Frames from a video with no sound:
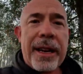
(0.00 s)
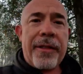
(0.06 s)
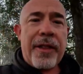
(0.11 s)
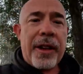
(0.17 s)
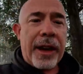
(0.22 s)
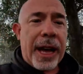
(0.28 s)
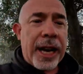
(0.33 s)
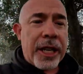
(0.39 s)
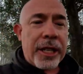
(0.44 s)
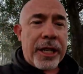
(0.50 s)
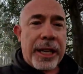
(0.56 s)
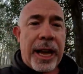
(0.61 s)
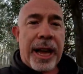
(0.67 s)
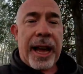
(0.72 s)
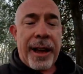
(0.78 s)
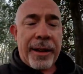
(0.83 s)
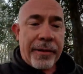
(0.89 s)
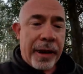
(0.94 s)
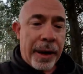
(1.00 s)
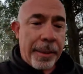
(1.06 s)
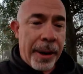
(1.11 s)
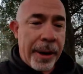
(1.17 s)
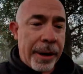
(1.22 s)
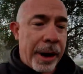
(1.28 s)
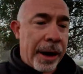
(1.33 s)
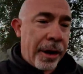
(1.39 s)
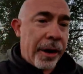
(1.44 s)
If you actually have a
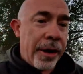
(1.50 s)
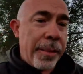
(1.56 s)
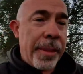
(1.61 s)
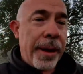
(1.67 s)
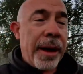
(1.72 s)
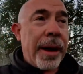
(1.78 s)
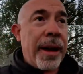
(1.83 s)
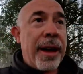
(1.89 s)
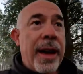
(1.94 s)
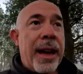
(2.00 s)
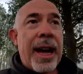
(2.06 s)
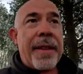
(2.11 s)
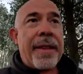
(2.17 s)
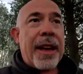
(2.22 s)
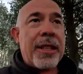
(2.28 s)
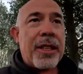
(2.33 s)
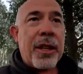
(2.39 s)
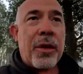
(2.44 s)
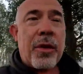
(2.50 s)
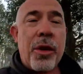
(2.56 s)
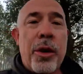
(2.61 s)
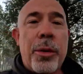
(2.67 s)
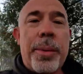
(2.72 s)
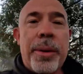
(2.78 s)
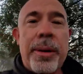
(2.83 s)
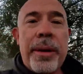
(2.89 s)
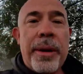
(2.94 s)
motorhome and there's a
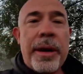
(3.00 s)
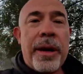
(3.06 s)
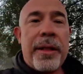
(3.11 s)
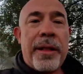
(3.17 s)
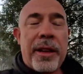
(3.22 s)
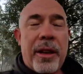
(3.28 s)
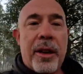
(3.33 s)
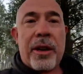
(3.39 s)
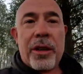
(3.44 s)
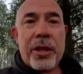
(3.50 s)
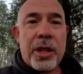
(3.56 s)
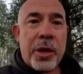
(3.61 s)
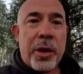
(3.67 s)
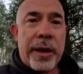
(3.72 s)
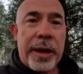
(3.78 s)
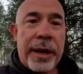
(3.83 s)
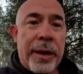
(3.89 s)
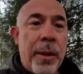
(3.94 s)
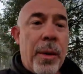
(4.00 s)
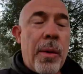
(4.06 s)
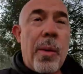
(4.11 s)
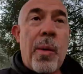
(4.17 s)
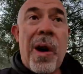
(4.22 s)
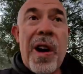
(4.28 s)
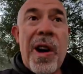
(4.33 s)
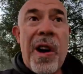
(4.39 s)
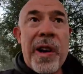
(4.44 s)
group that you can join,
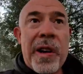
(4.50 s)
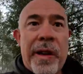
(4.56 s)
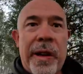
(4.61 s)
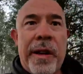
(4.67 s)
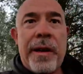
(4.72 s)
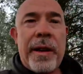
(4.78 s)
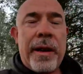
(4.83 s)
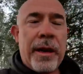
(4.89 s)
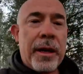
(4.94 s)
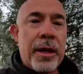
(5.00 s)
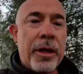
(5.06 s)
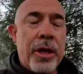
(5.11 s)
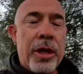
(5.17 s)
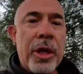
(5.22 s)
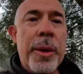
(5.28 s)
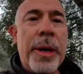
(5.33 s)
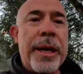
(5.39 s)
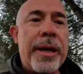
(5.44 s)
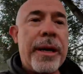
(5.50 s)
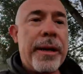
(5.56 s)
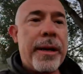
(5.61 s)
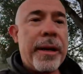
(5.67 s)
why not do it?